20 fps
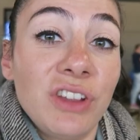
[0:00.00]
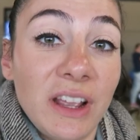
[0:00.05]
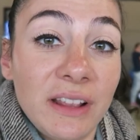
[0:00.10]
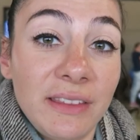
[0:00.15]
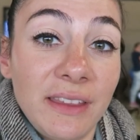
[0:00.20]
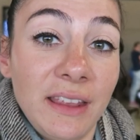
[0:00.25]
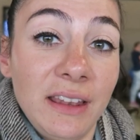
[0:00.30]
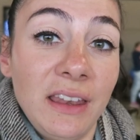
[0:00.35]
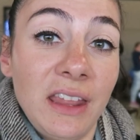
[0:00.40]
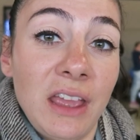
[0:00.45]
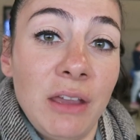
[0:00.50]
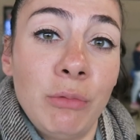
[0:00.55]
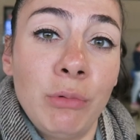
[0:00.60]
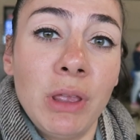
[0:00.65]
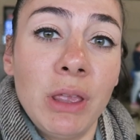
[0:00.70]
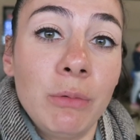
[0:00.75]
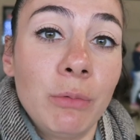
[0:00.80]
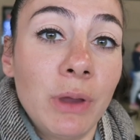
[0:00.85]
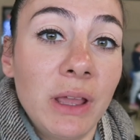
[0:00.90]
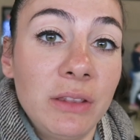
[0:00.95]
Checked in and
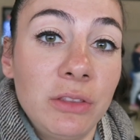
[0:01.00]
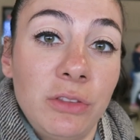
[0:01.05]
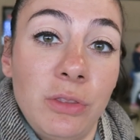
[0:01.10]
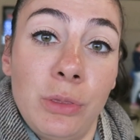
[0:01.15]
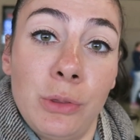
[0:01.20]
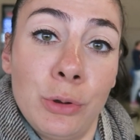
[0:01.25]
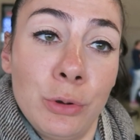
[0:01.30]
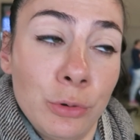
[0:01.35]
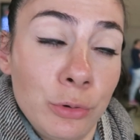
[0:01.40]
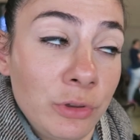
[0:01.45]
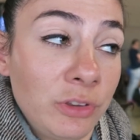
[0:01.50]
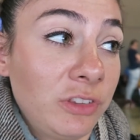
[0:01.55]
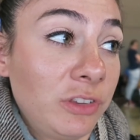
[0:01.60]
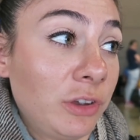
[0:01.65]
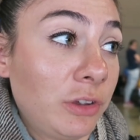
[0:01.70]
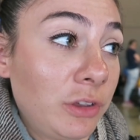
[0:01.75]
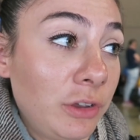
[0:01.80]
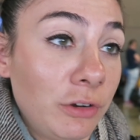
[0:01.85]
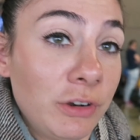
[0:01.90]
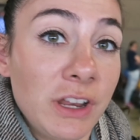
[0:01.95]
we went through
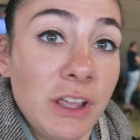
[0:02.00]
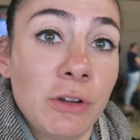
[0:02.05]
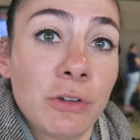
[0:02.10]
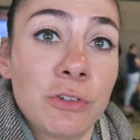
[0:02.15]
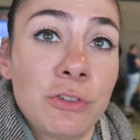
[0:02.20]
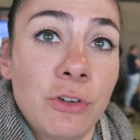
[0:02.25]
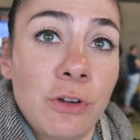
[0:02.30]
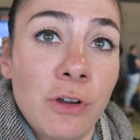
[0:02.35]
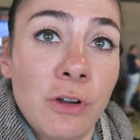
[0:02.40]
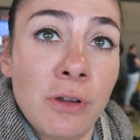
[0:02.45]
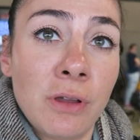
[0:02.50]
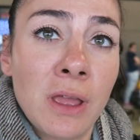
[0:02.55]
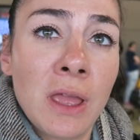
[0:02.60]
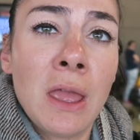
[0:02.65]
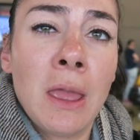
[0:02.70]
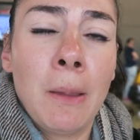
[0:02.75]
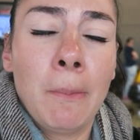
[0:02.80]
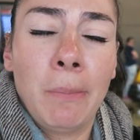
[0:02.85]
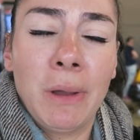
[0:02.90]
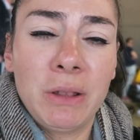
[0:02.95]
security control,
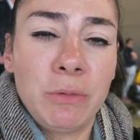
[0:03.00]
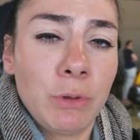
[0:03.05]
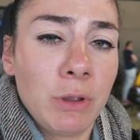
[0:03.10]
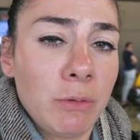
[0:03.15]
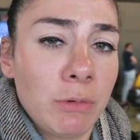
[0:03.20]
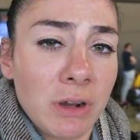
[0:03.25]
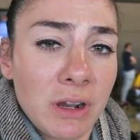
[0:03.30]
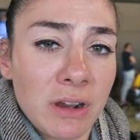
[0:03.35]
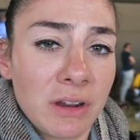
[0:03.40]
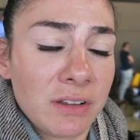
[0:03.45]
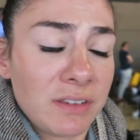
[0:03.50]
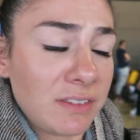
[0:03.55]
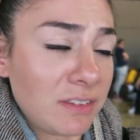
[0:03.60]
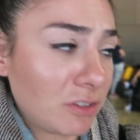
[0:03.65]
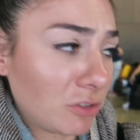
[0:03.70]
but we were